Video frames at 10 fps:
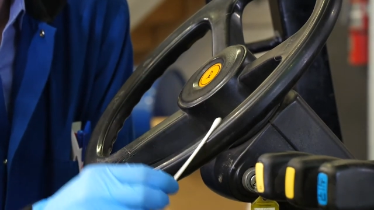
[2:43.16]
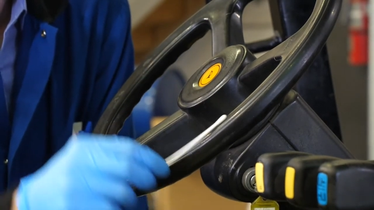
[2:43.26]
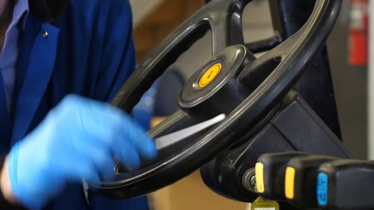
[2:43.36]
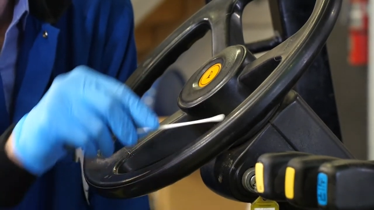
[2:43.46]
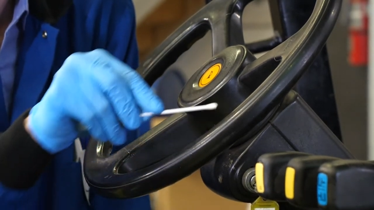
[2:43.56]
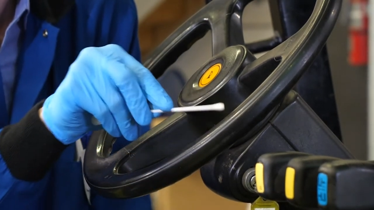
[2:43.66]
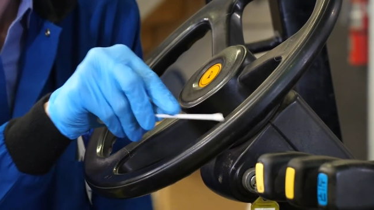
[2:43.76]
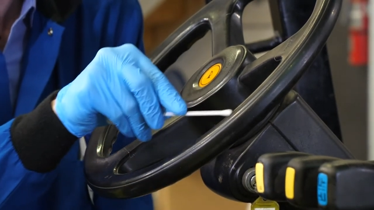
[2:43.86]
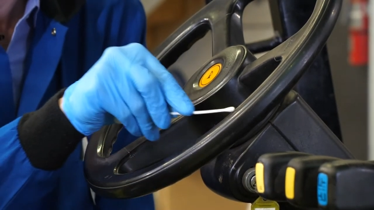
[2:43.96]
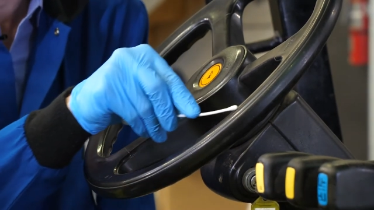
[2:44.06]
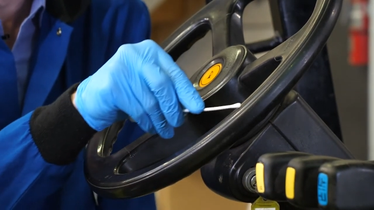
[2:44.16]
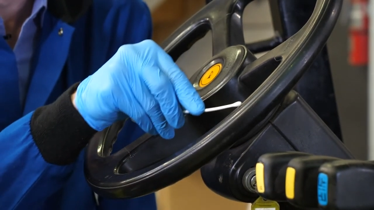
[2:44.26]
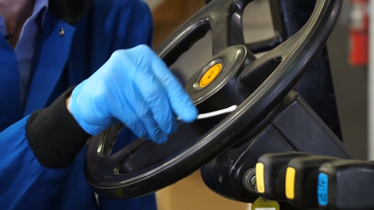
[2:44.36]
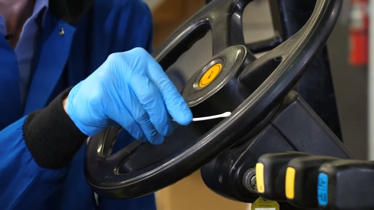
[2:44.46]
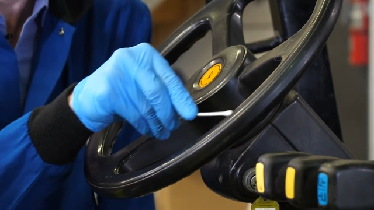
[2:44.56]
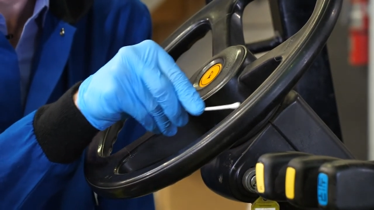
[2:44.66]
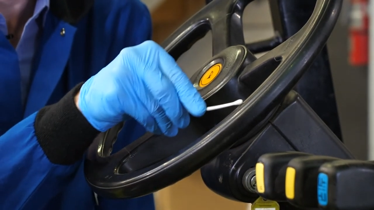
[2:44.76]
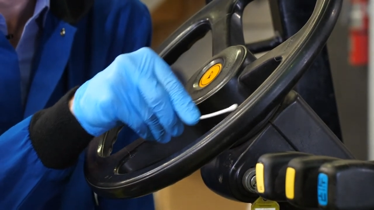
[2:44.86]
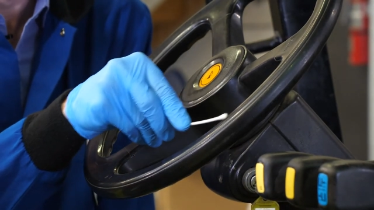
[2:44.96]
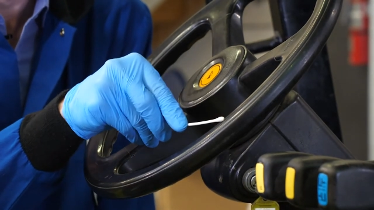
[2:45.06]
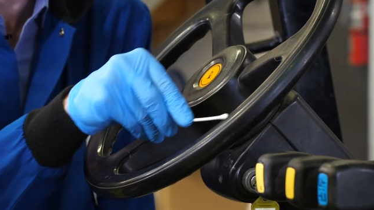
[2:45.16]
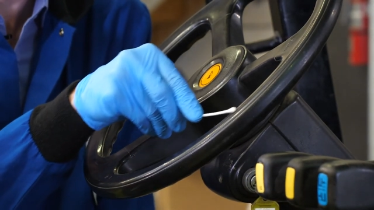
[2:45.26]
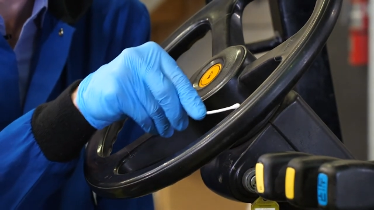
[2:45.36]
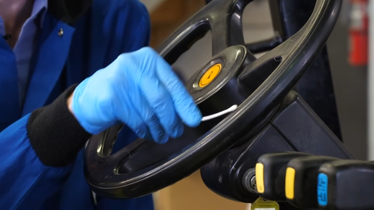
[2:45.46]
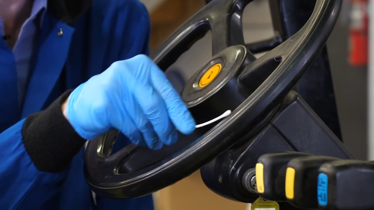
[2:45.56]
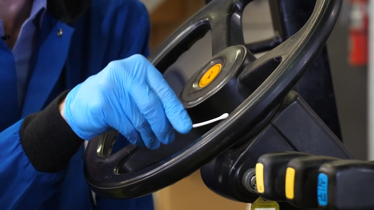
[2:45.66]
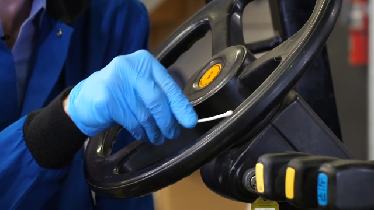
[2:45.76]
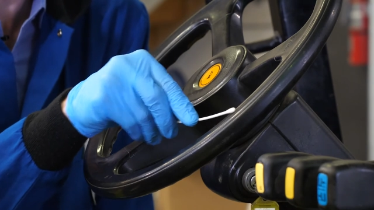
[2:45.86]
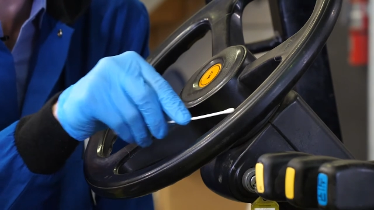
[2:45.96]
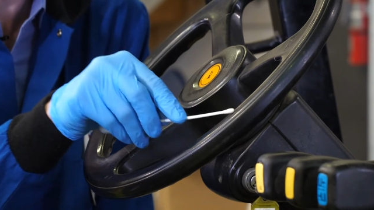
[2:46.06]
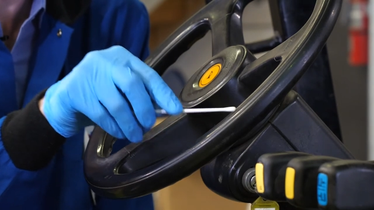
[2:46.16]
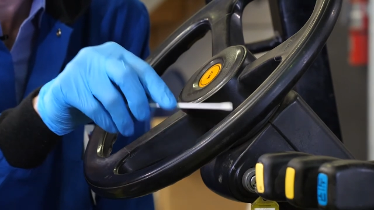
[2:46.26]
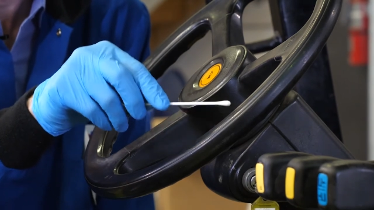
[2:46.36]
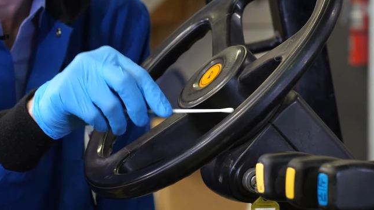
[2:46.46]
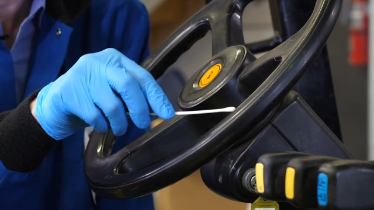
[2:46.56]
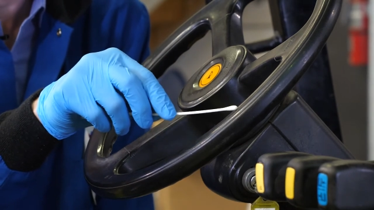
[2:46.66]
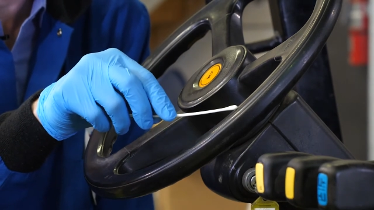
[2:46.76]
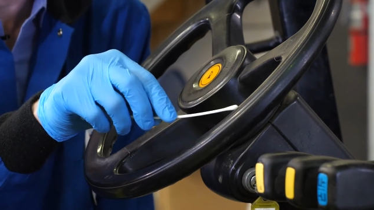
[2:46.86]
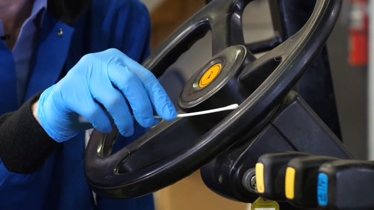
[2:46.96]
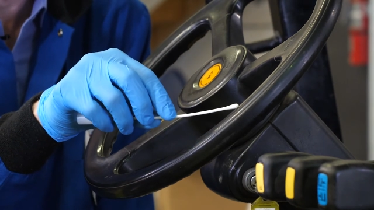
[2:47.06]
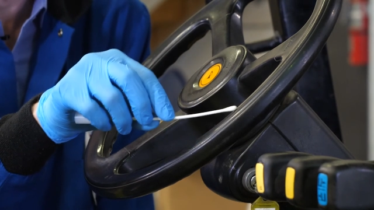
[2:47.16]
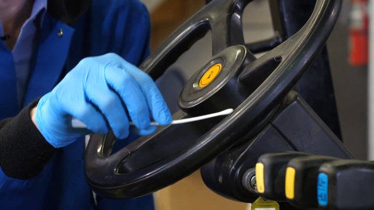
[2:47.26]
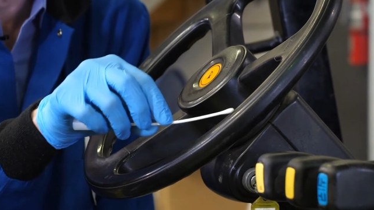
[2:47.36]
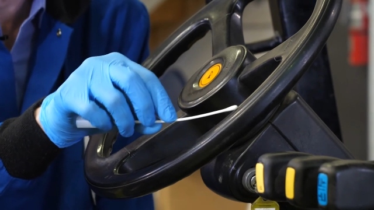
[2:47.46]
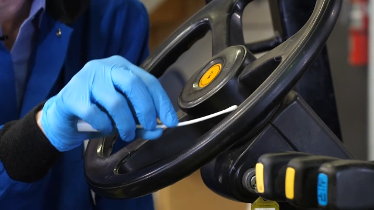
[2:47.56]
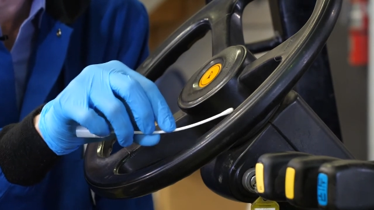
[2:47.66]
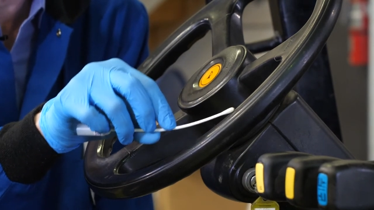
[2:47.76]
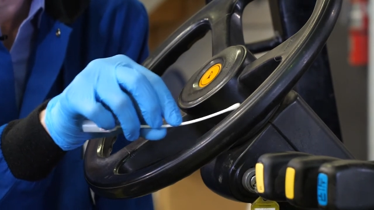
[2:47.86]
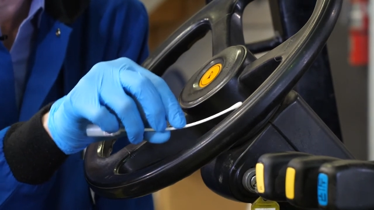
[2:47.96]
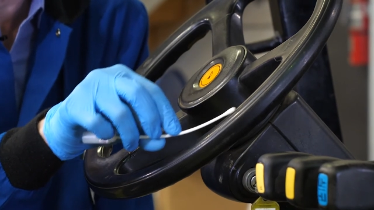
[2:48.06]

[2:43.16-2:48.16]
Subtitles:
Nobody's mouth can be seen.